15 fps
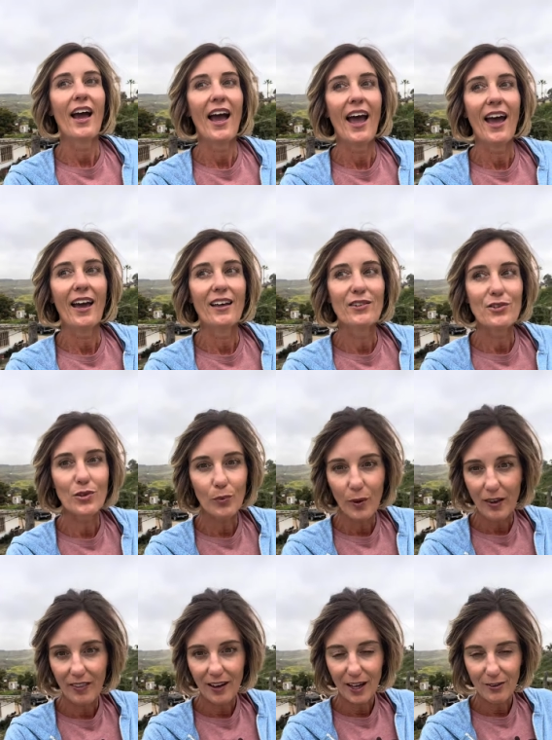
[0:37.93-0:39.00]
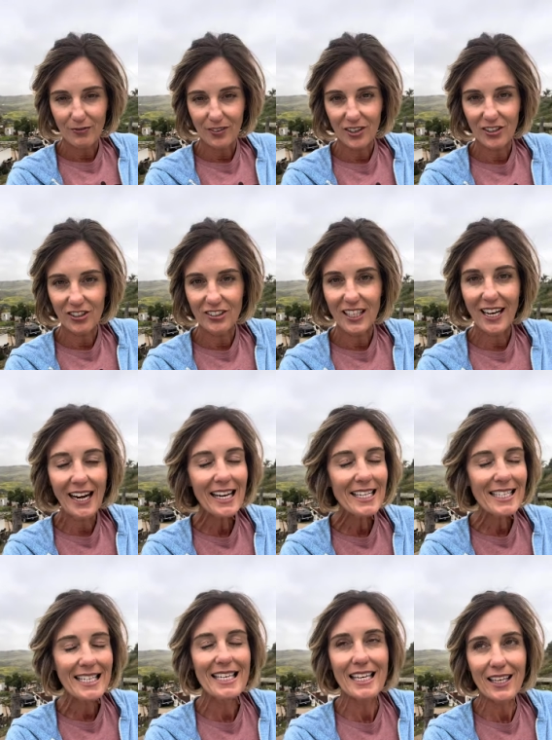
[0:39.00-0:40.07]
and the way that I feel. And I need
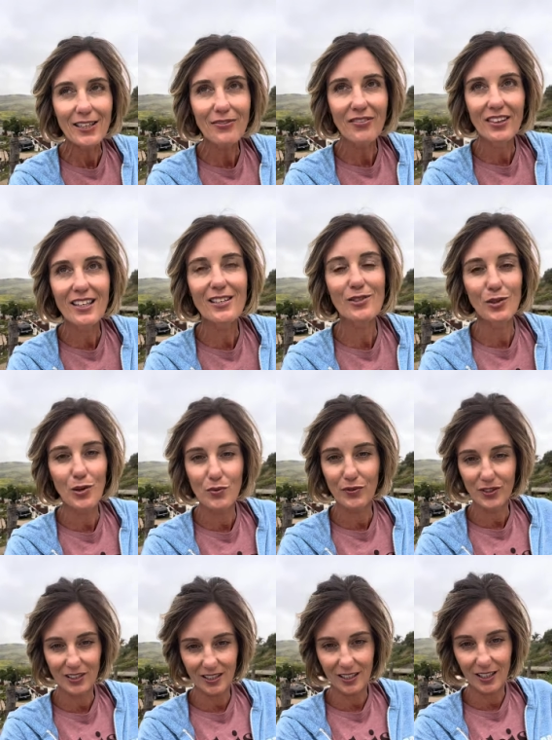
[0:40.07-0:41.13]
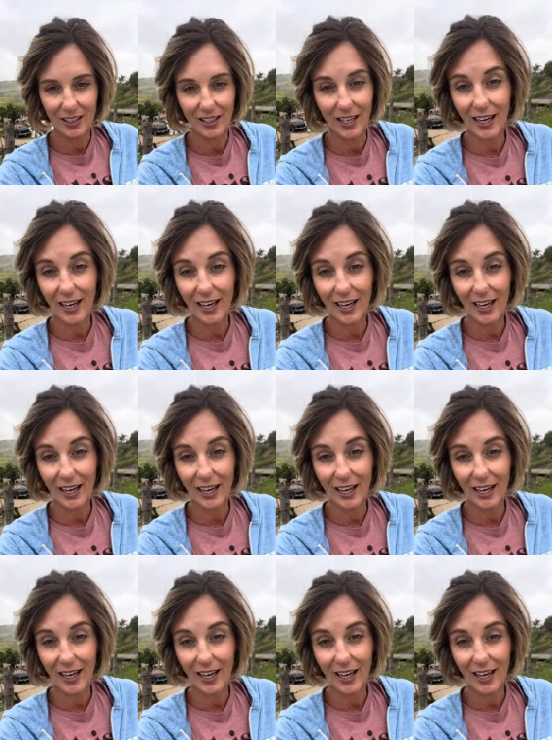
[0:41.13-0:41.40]
to give this over to God.